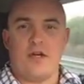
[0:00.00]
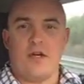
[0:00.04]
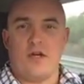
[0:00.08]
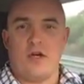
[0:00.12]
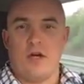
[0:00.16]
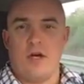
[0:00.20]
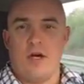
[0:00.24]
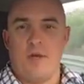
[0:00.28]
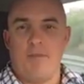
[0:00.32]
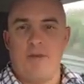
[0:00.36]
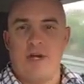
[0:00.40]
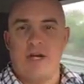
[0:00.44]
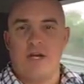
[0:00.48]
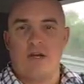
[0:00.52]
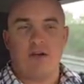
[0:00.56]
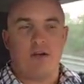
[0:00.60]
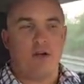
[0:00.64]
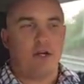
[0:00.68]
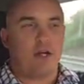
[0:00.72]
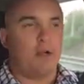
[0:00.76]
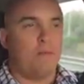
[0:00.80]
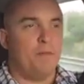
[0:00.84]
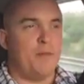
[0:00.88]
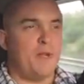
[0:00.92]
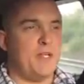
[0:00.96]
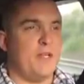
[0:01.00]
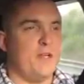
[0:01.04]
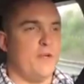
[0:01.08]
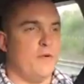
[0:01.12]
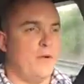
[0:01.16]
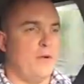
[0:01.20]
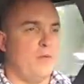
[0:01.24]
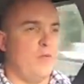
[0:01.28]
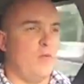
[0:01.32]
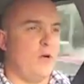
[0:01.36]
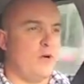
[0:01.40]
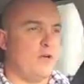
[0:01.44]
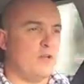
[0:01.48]
uh, better I can be
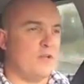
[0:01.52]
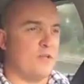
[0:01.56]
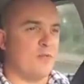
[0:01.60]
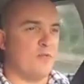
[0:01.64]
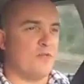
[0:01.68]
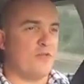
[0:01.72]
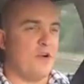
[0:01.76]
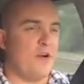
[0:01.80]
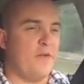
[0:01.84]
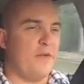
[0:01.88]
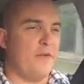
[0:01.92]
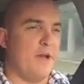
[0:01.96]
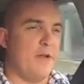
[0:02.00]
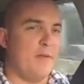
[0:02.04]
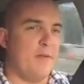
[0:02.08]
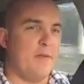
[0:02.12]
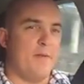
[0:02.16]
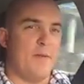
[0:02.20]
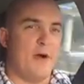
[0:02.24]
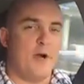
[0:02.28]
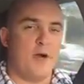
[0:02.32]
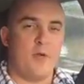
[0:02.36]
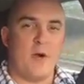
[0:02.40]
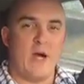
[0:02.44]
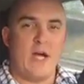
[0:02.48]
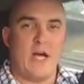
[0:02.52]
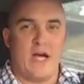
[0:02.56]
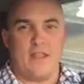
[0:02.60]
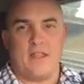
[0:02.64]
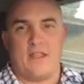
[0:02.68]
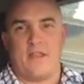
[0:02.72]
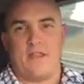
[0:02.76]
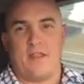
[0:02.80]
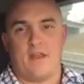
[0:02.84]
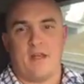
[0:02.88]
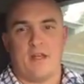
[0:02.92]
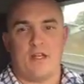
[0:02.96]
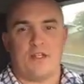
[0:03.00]
doing whilst I'm driving up the motorway
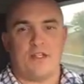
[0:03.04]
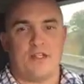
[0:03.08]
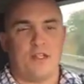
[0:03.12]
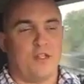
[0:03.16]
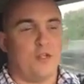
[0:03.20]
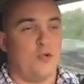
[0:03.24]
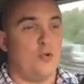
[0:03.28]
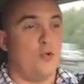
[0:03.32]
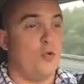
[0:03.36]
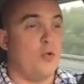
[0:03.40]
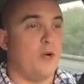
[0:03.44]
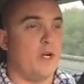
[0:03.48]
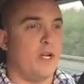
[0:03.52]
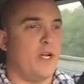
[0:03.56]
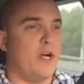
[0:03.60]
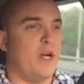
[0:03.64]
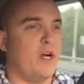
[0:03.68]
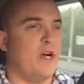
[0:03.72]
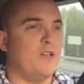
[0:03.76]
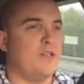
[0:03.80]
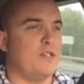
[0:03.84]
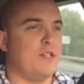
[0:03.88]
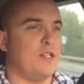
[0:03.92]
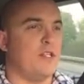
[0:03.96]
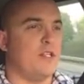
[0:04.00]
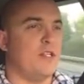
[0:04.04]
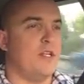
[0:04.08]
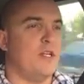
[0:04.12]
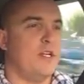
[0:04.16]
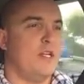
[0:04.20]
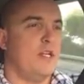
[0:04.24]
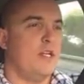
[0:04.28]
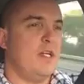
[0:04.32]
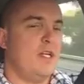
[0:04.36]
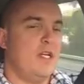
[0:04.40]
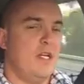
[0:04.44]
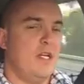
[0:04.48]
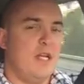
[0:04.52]
other than listening to audios
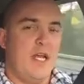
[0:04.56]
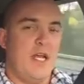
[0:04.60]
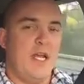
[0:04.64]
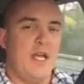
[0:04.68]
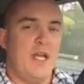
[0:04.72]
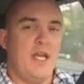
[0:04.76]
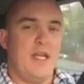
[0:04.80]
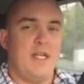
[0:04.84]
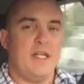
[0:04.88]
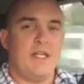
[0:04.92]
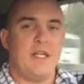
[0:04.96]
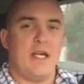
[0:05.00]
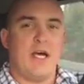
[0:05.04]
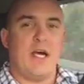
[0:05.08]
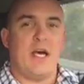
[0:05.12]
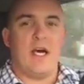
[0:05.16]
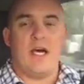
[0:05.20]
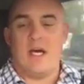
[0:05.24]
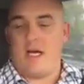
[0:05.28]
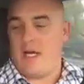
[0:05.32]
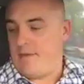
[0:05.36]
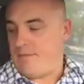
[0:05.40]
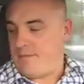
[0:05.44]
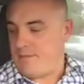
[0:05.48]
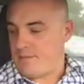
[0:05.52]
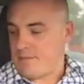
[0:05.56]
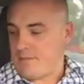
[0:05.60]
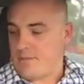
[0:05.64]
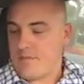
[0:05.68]
and, and uh,